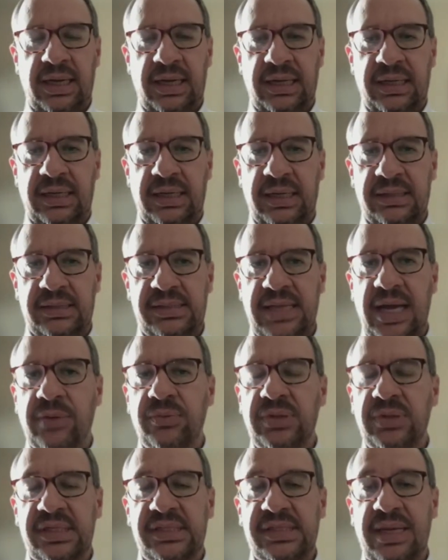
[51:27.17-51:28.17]
a
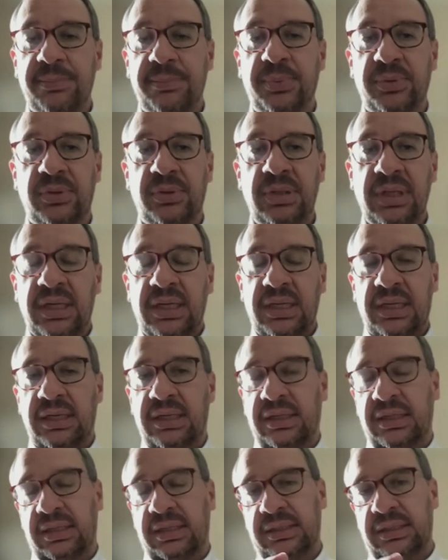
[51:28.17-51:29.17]
sound example
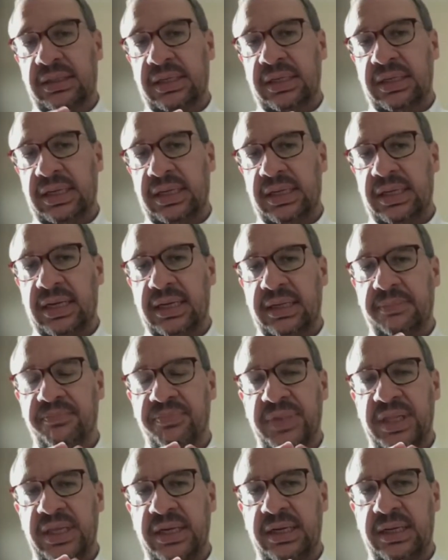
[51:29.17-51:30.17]

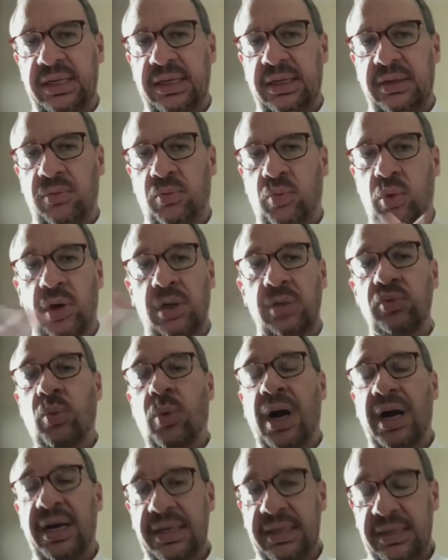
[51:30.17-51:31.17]
in a
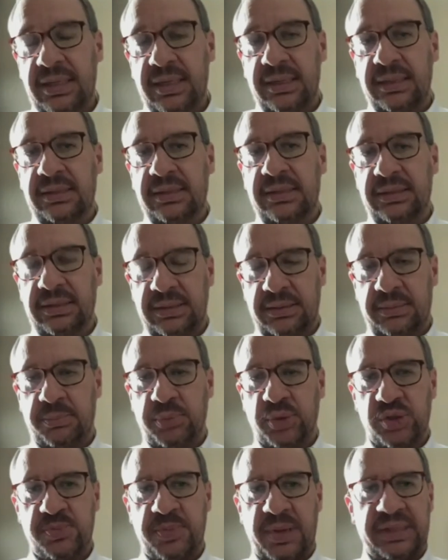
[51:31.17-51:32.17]
worldwide
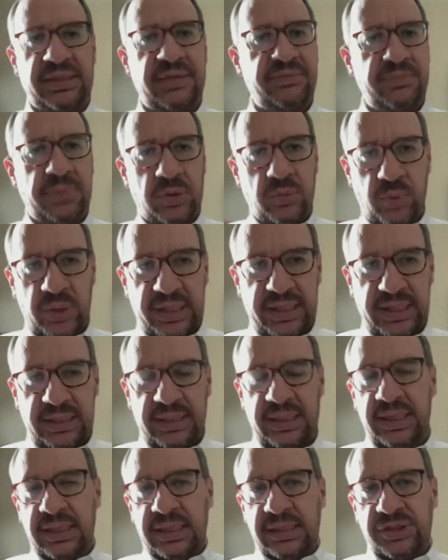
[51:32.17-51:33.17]
perspective, but we
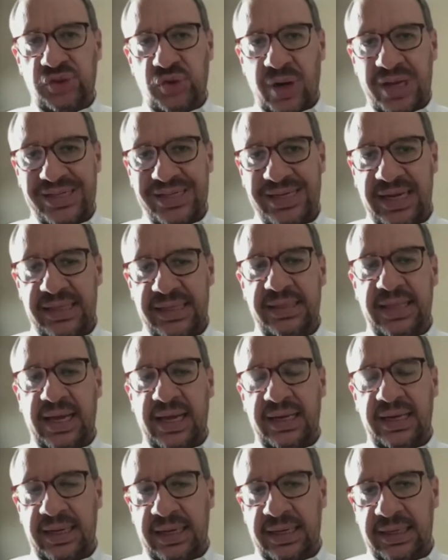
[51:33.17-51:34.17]
can translate
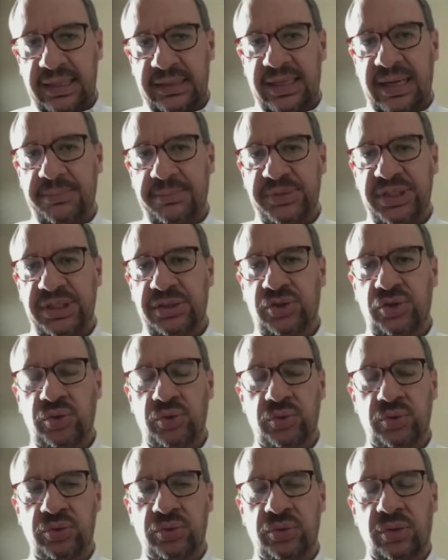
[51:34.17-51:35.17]
that and adapt it
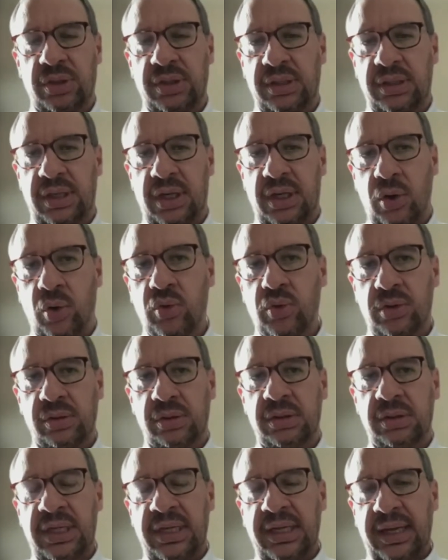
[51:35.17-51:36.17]
to
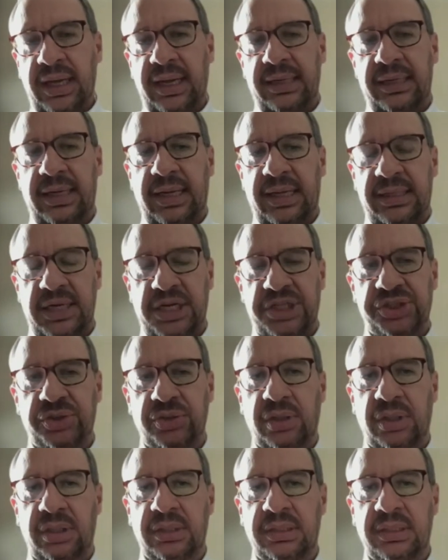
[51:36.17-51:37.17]
local and
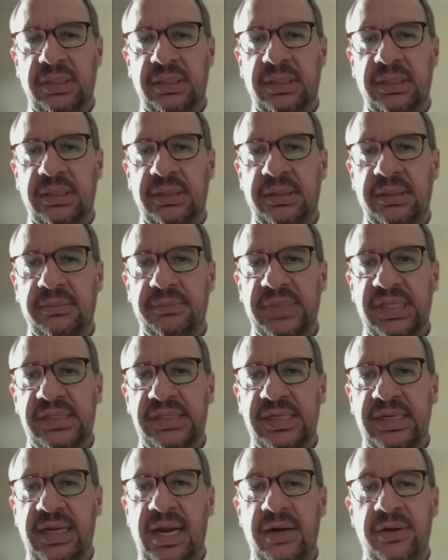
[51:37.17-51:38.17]
national
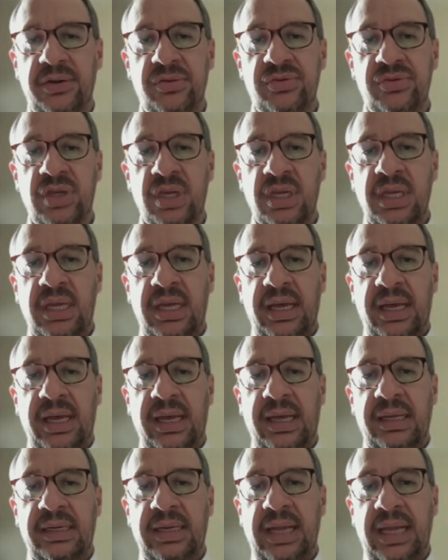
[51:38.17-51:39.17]
scenarios.
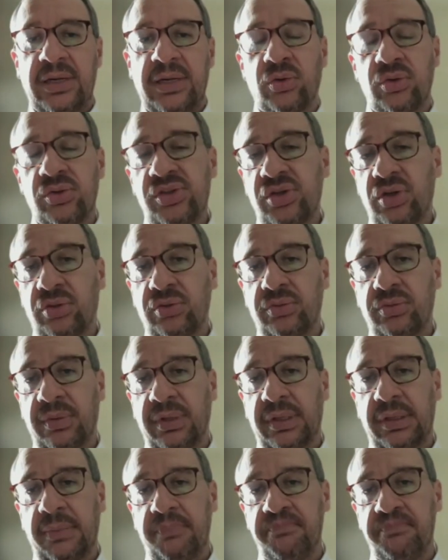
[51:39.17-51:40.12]
And also,